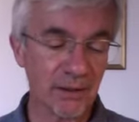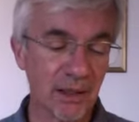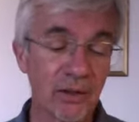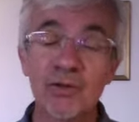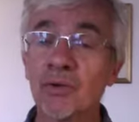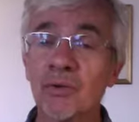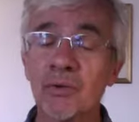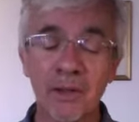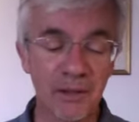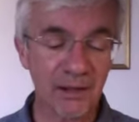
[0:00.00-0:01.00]
a
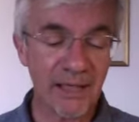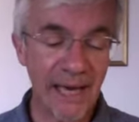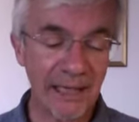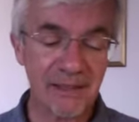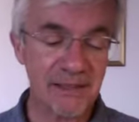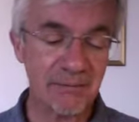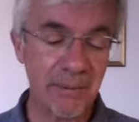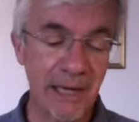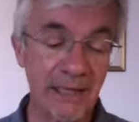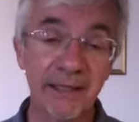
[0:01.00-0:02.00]
tall and handsome
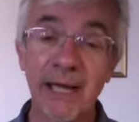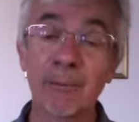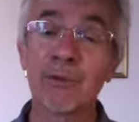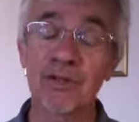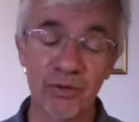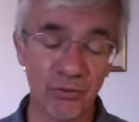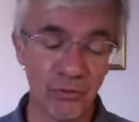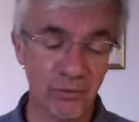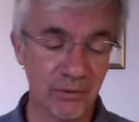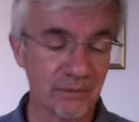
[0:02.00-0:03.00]
man named
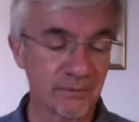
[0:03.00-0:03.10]
Saul.